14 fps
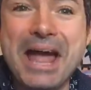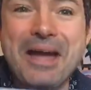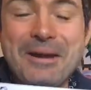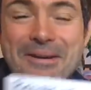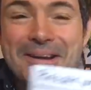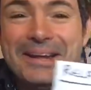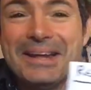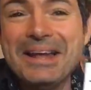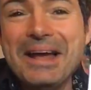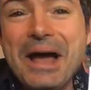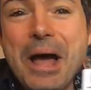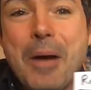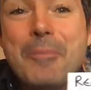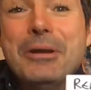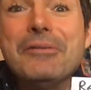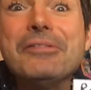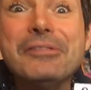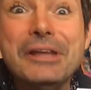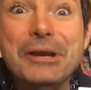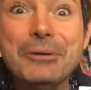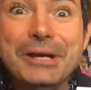out. a
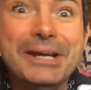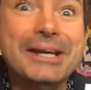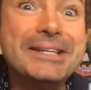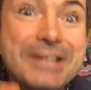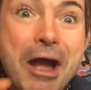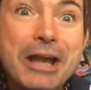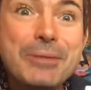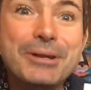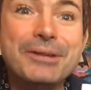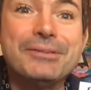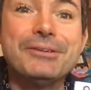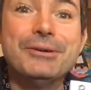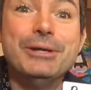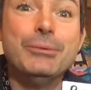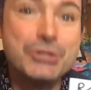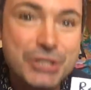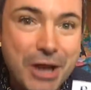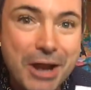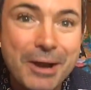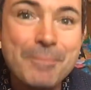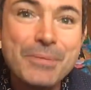tiny bit of theory, which
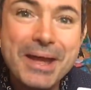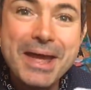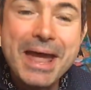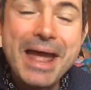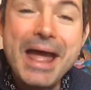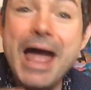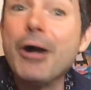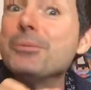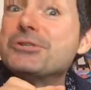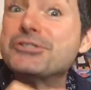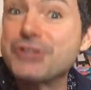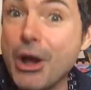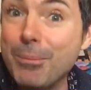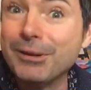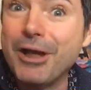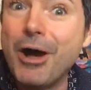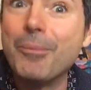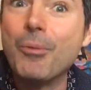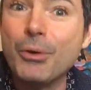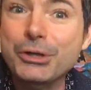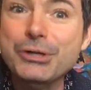kind of helps double
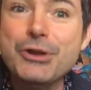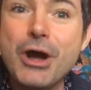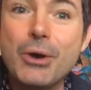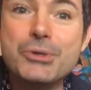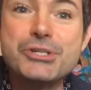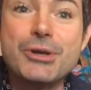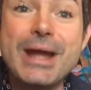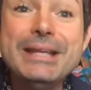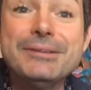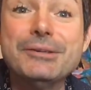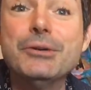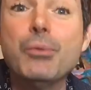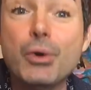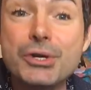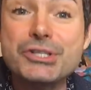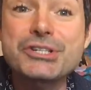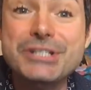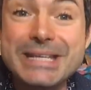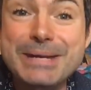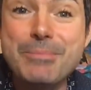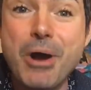up what you know. So anything that works in
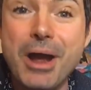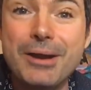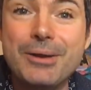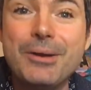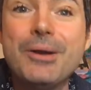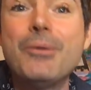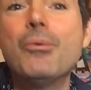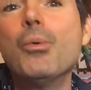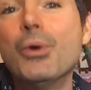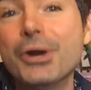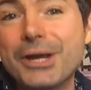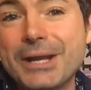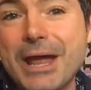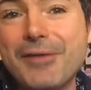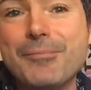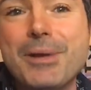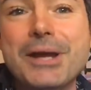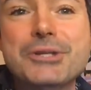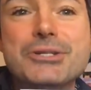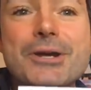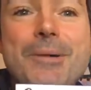D minor will work in F
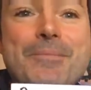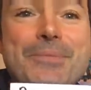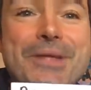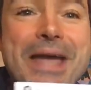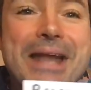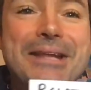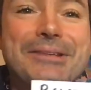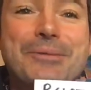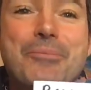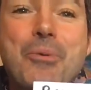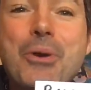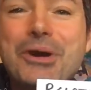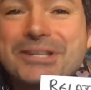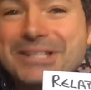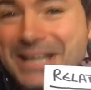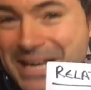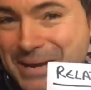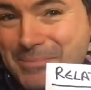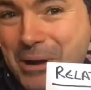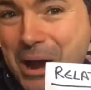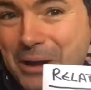major. Anything that works in
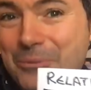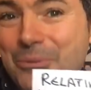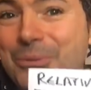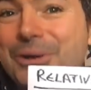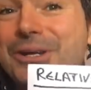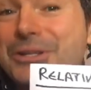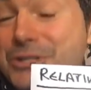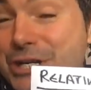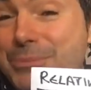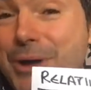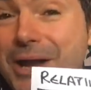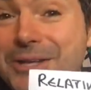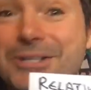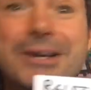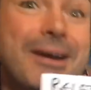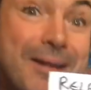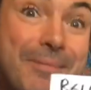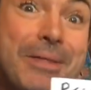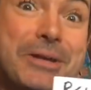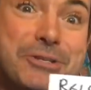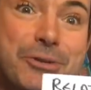E minor will work in G major.
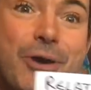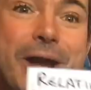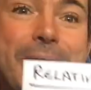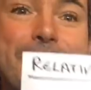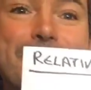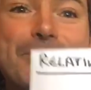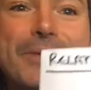That's great.